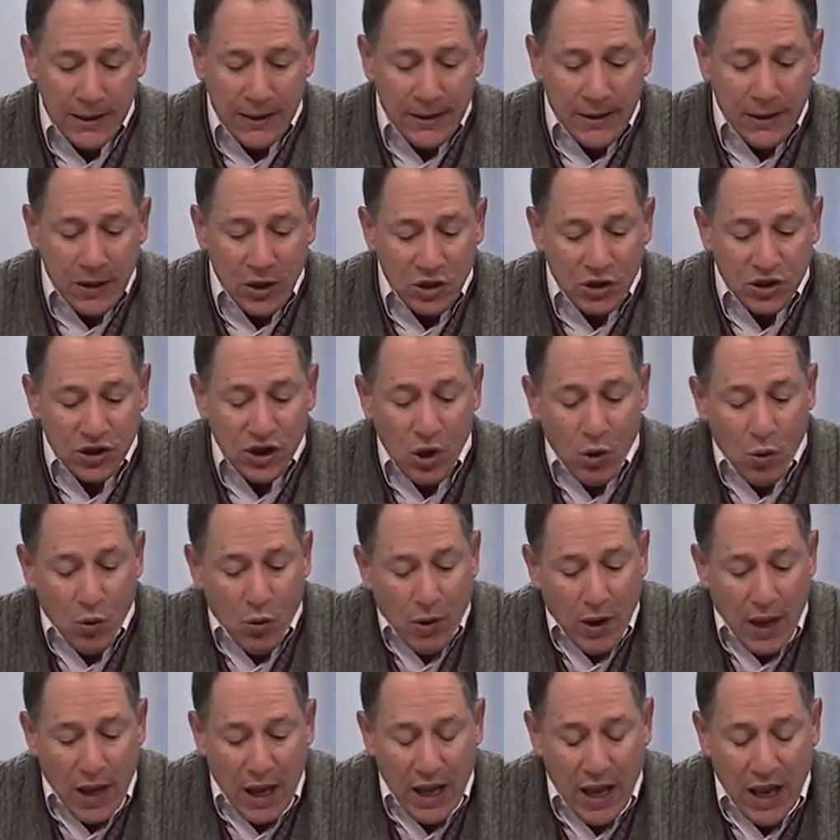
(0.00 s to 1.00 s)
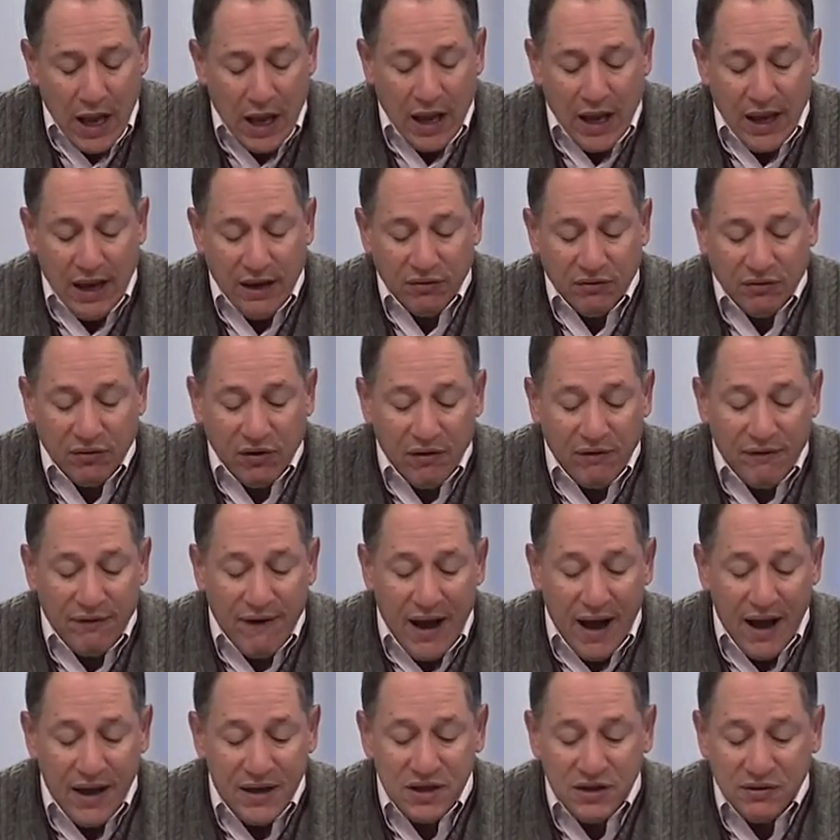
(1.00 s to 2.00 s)
So it
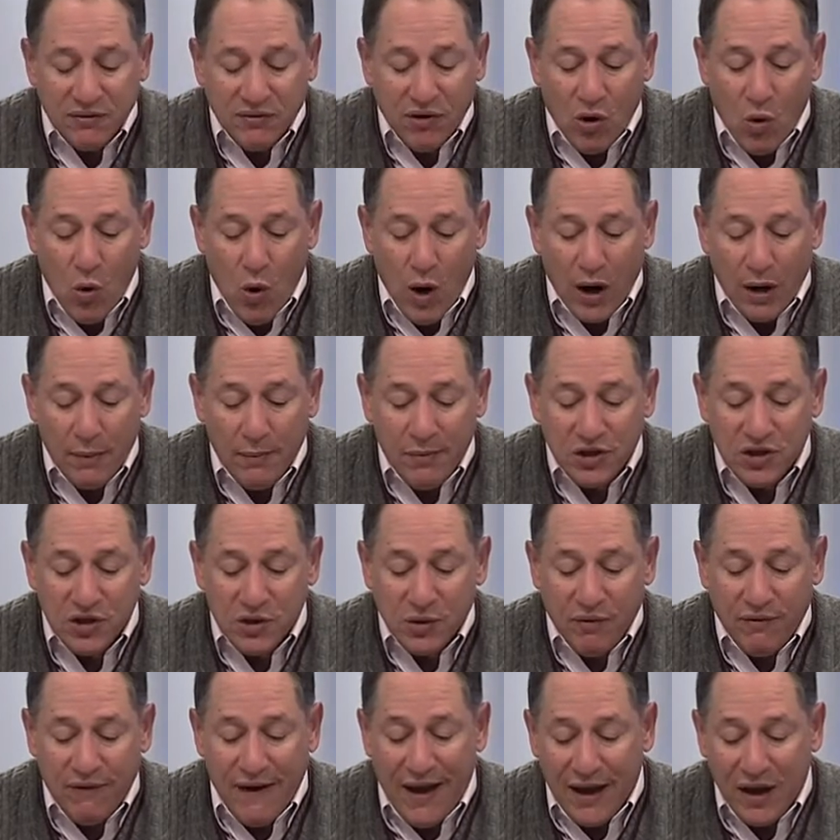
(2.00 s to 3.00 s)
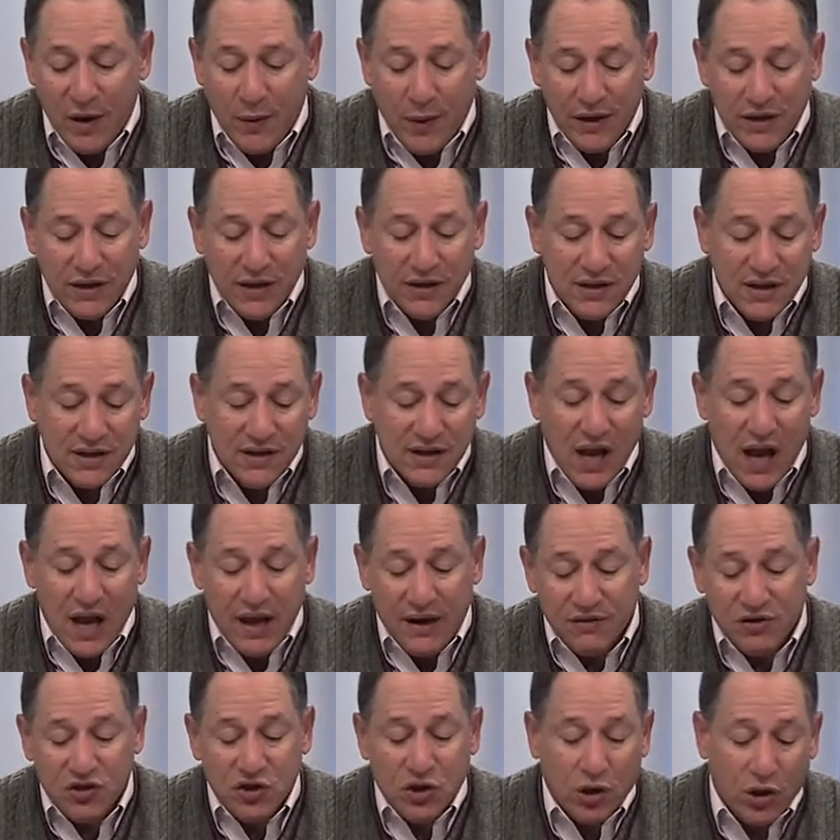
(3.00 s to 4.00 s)
revised the requirements to evaluate the design
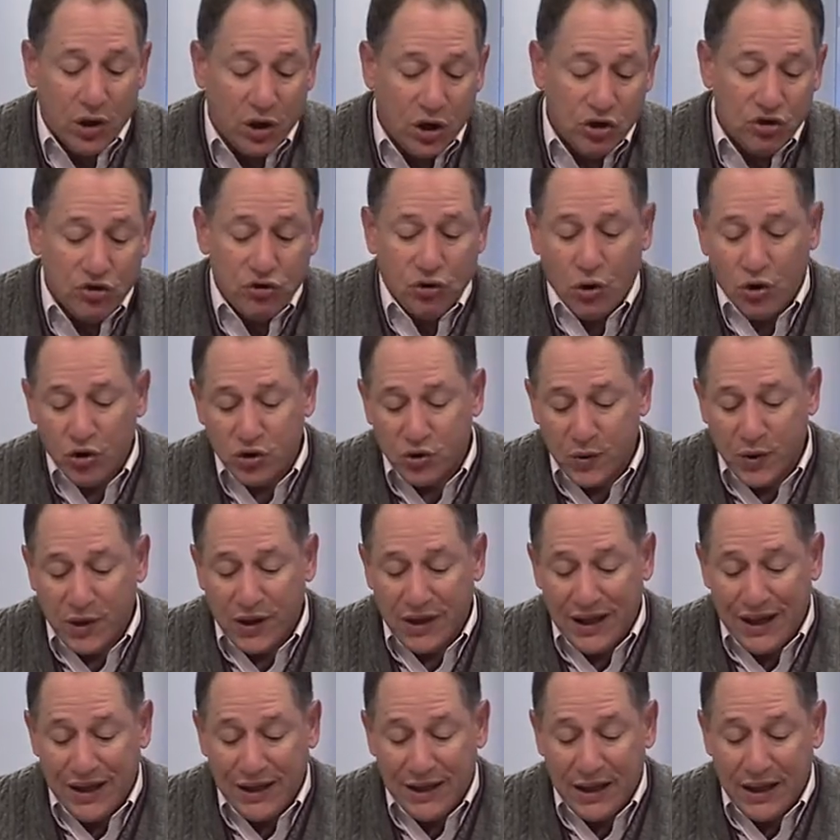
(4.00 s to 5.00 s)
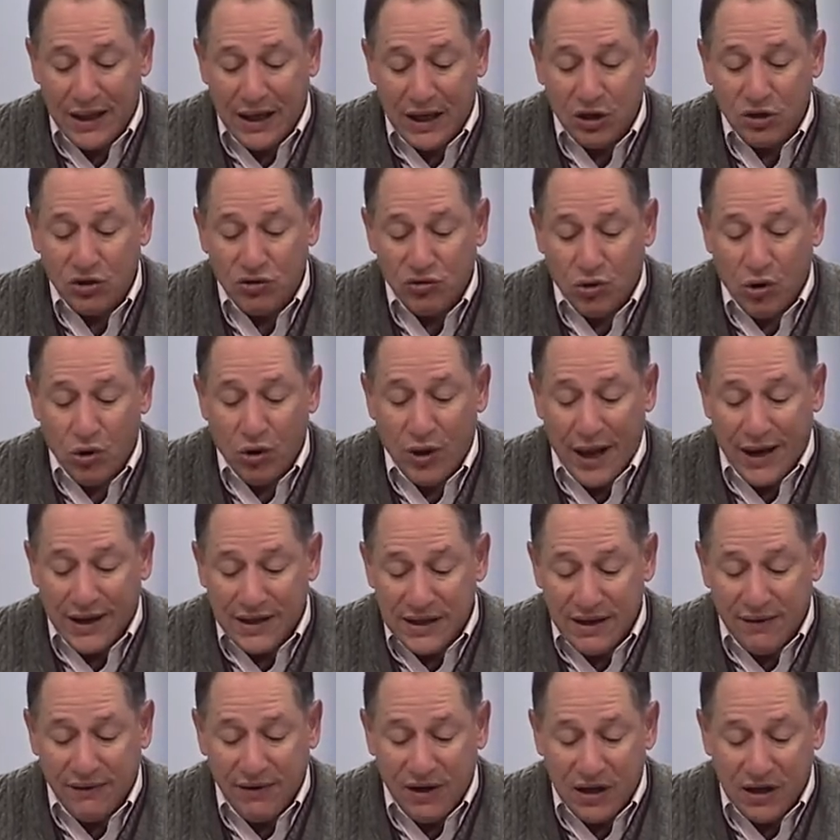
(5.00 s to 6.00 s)
of certain controls within the control
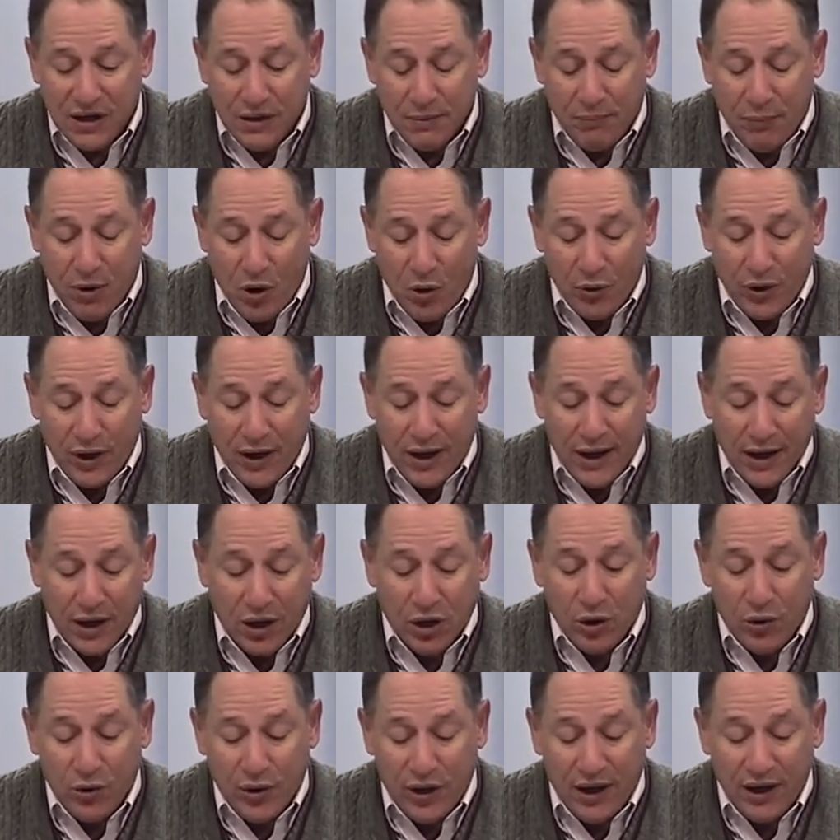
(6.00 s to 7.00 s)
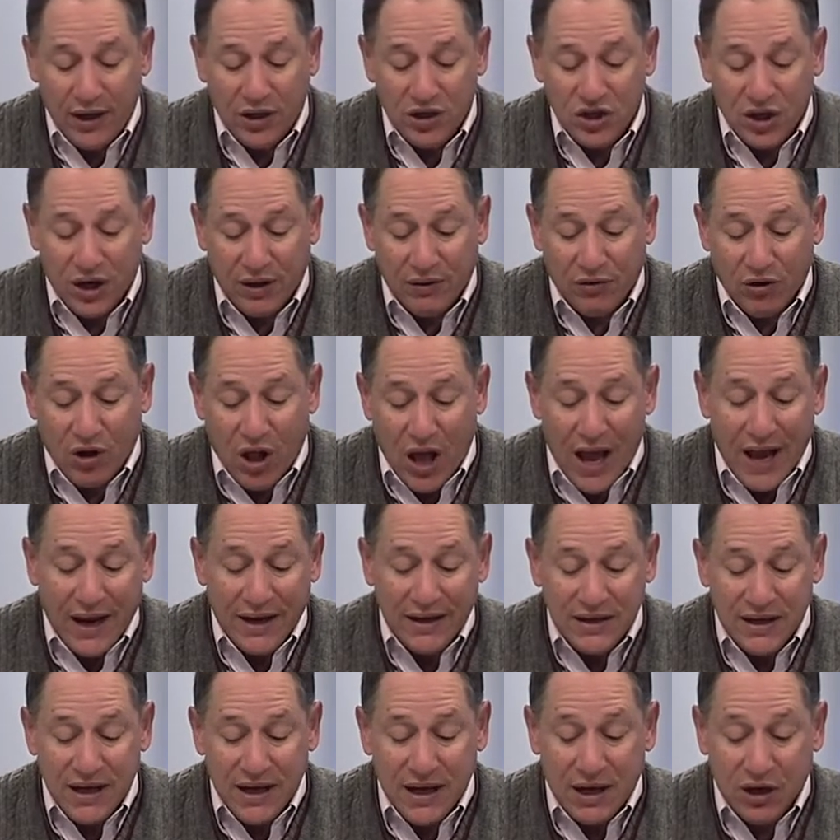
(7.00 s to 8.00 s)
activity component, including general
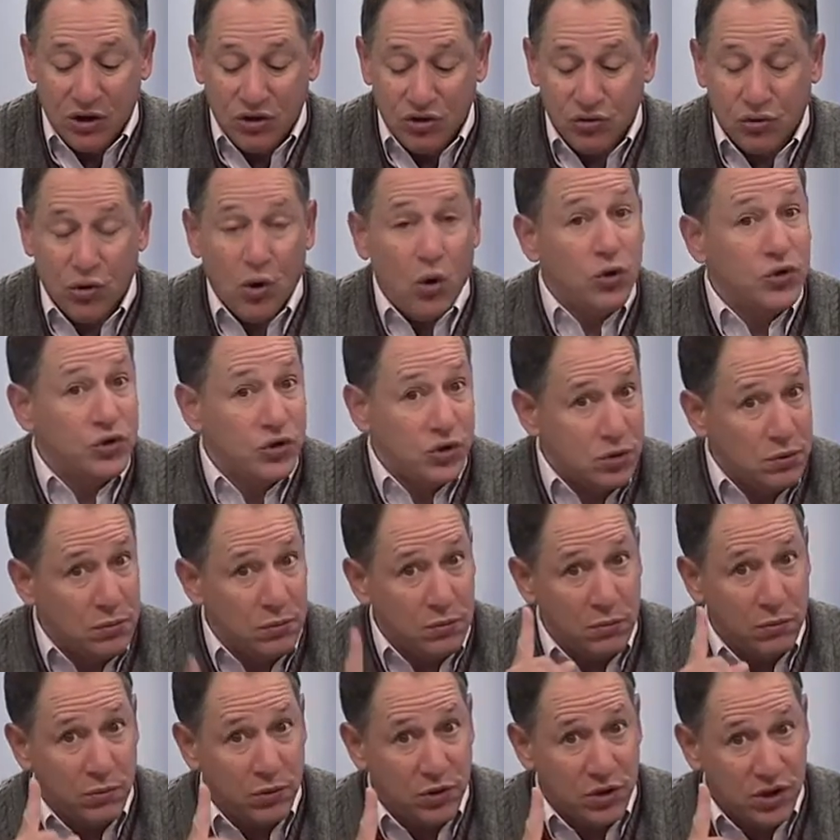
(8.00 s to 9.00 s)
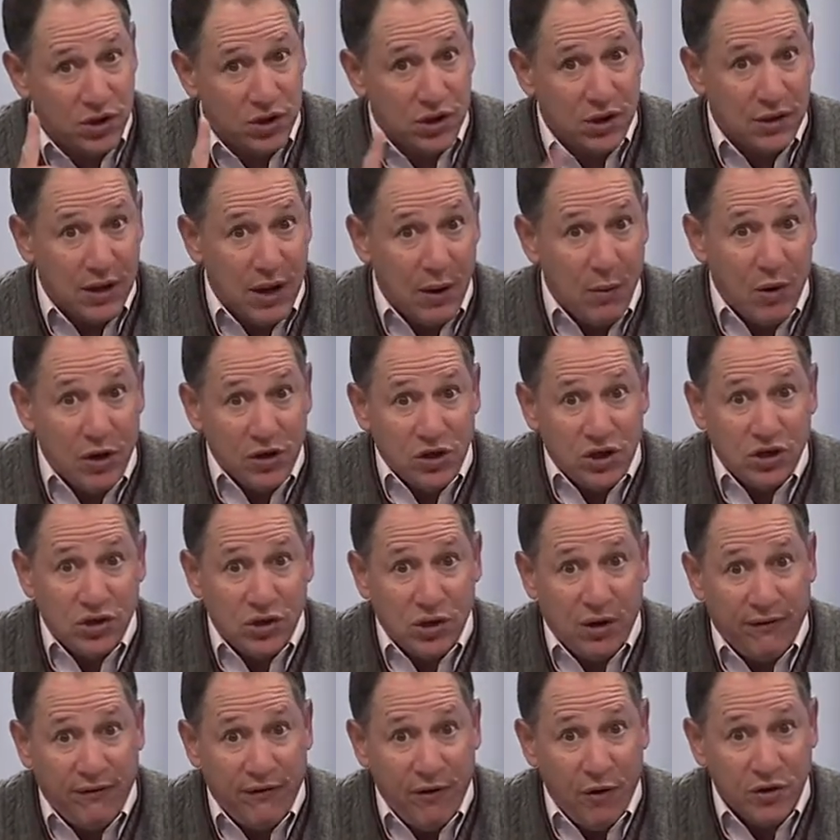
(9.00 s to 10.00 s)
IT controls, which is they want you to
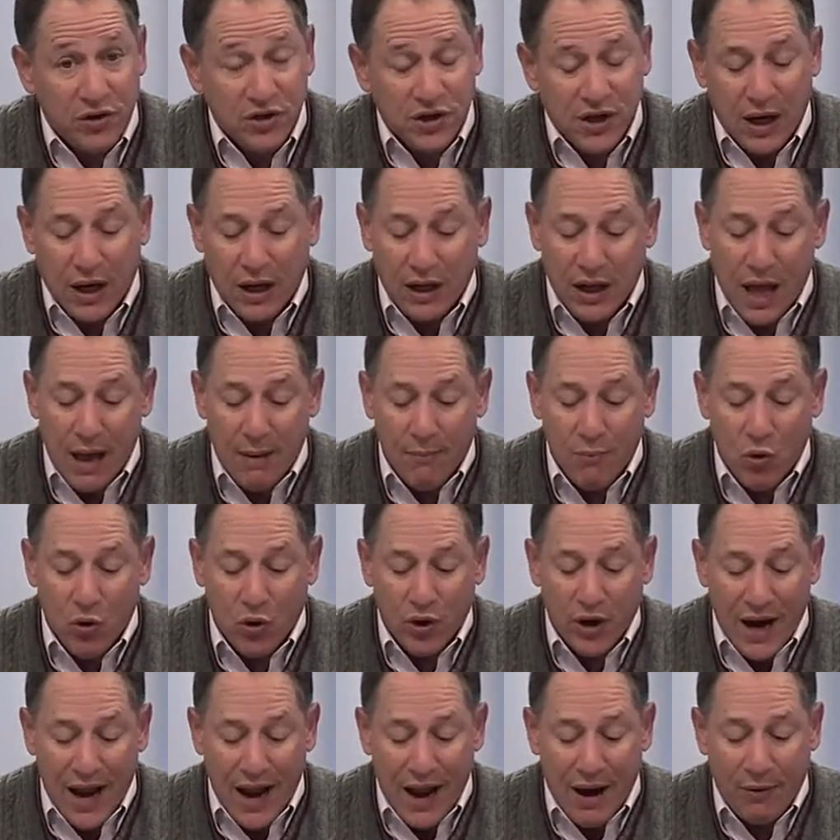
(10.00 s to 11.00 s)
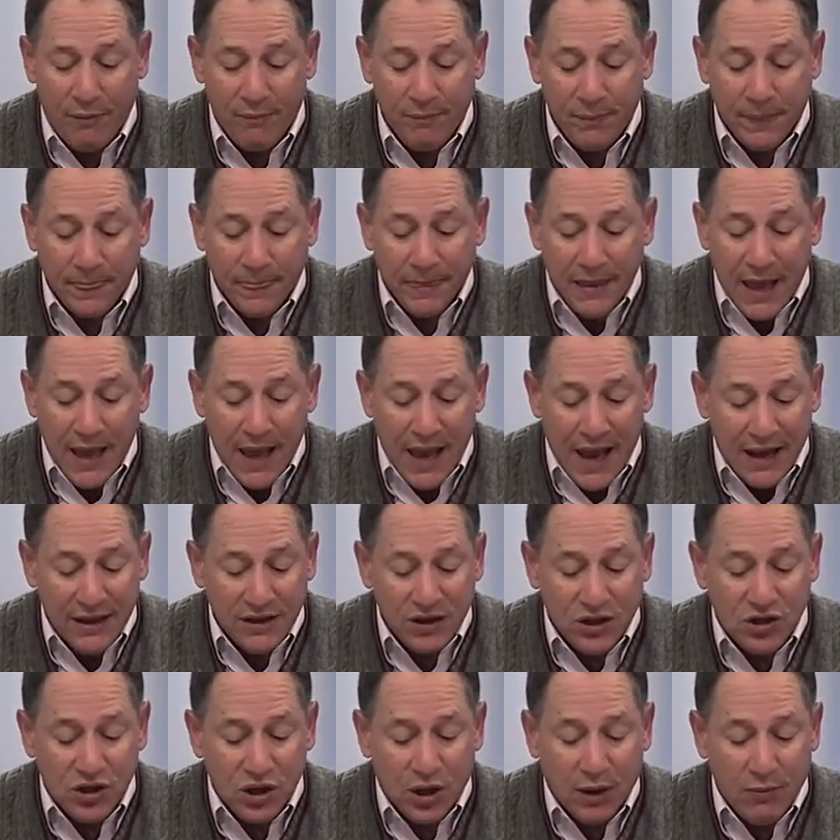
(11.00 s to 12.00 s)
start focusing on a lot more now, and
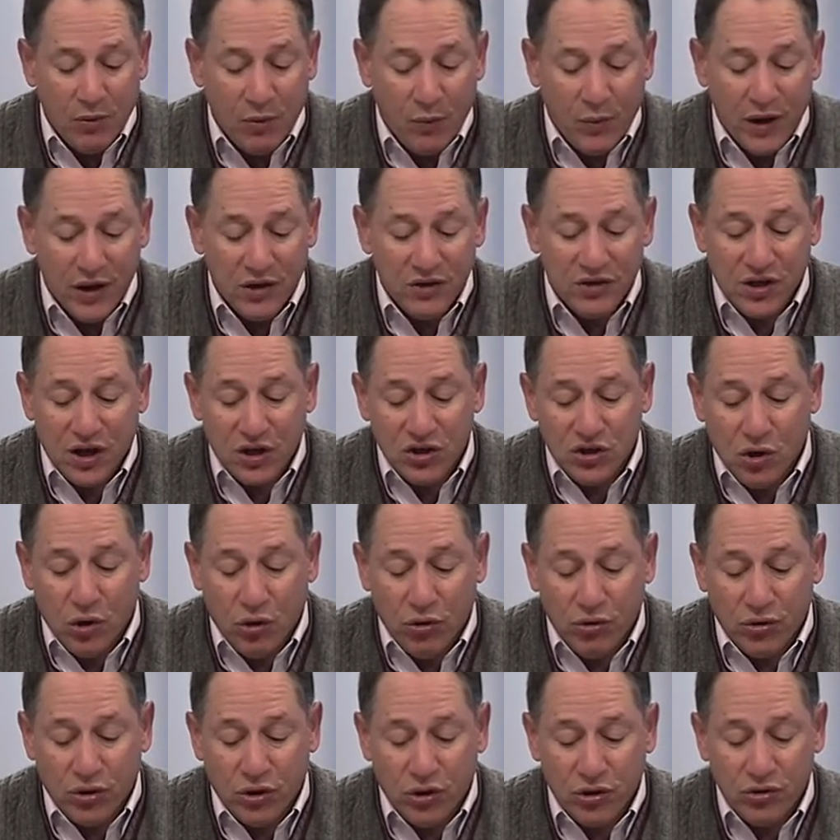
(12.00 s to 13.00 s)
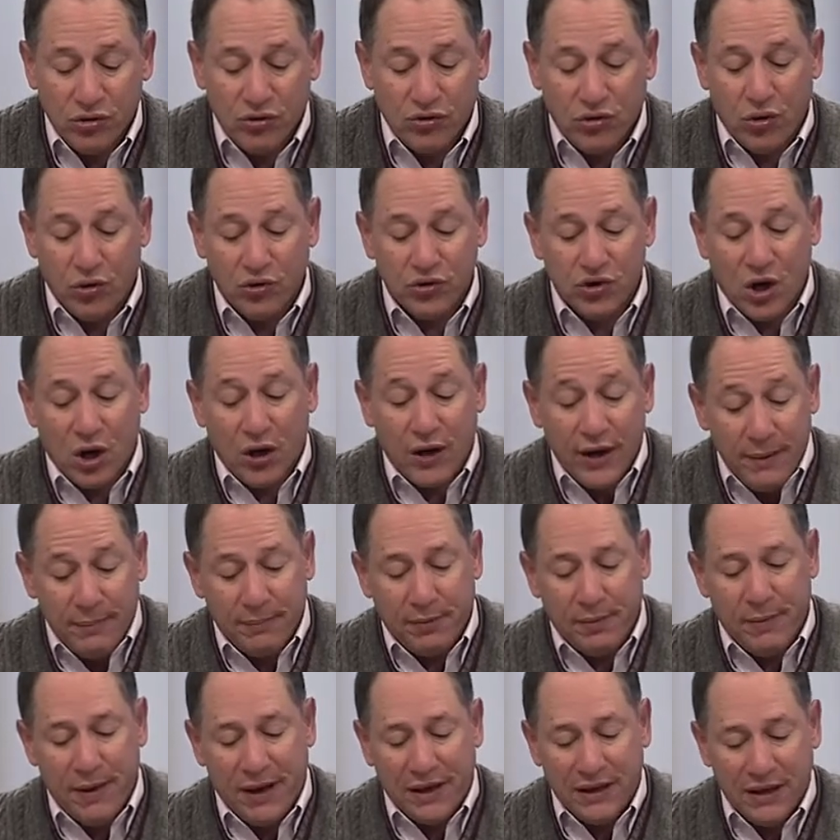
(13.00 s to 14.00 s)
determine whether such controls are
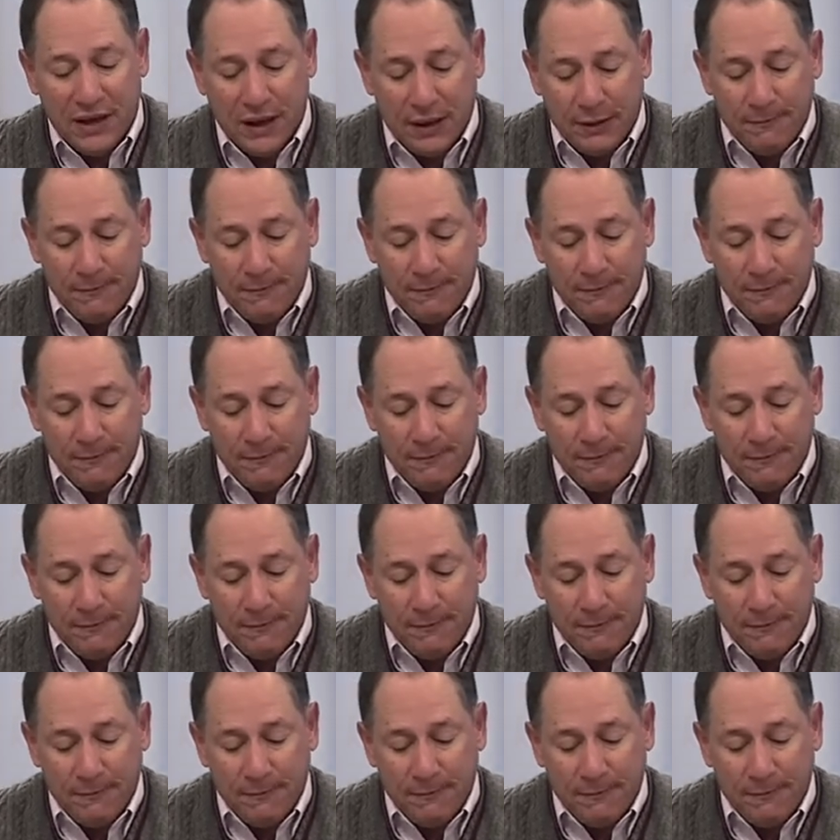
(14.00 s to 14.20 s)
implemented.